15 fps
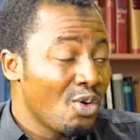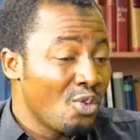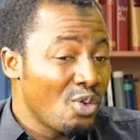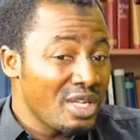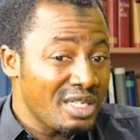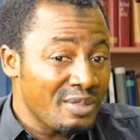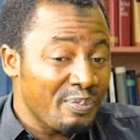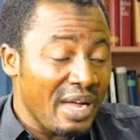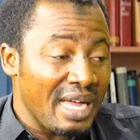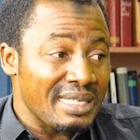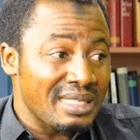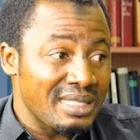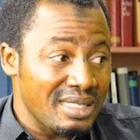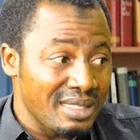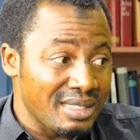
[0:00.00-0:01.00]
which
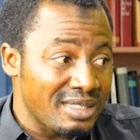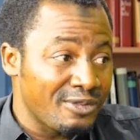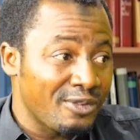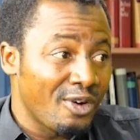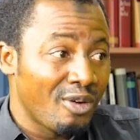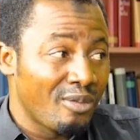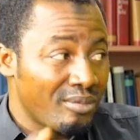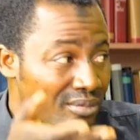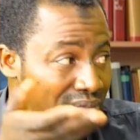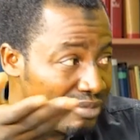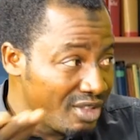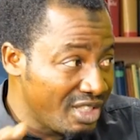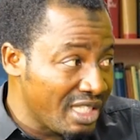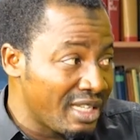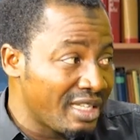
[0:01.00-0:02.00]
passes from
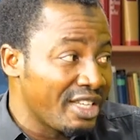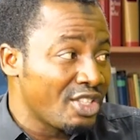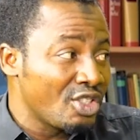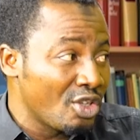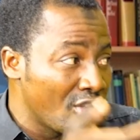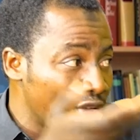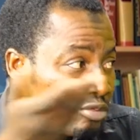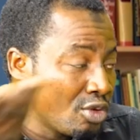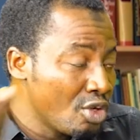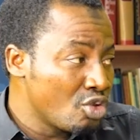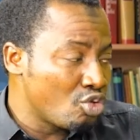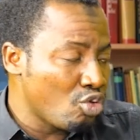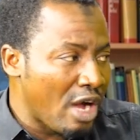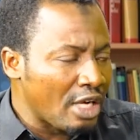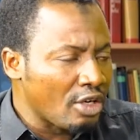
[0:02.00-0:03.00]
one generation
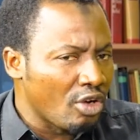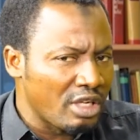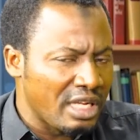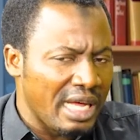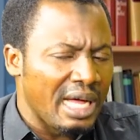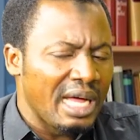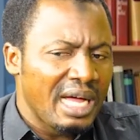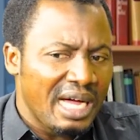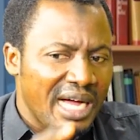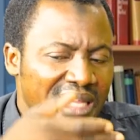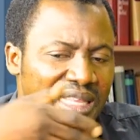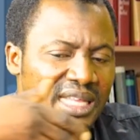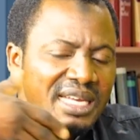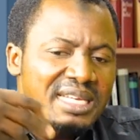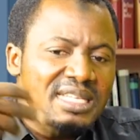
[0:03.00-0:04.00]
to another. Yeah. I
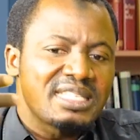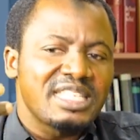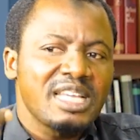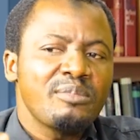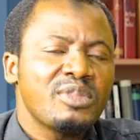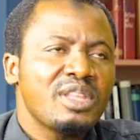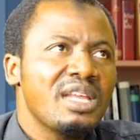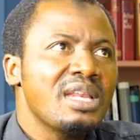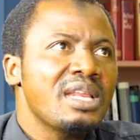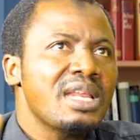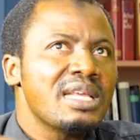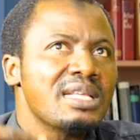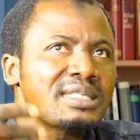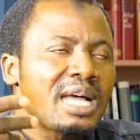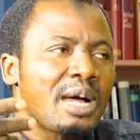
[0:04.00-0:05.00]
think the same thing
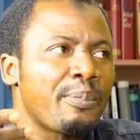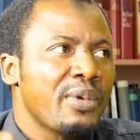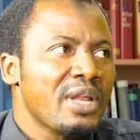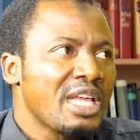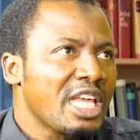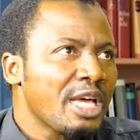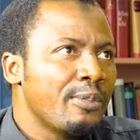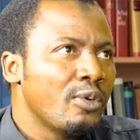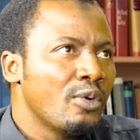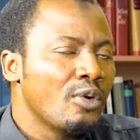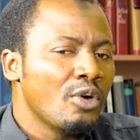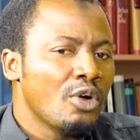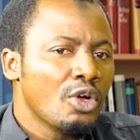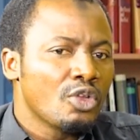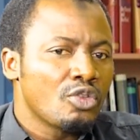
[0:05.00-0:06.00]
is
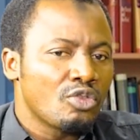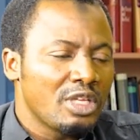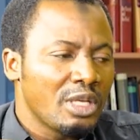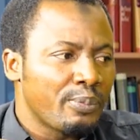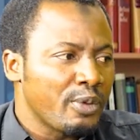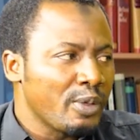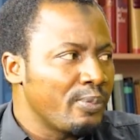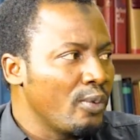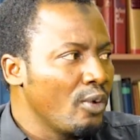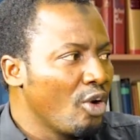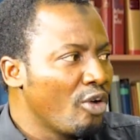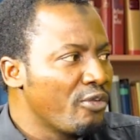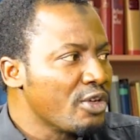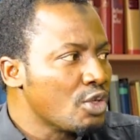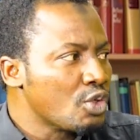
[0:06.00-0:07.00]
applicable to the people of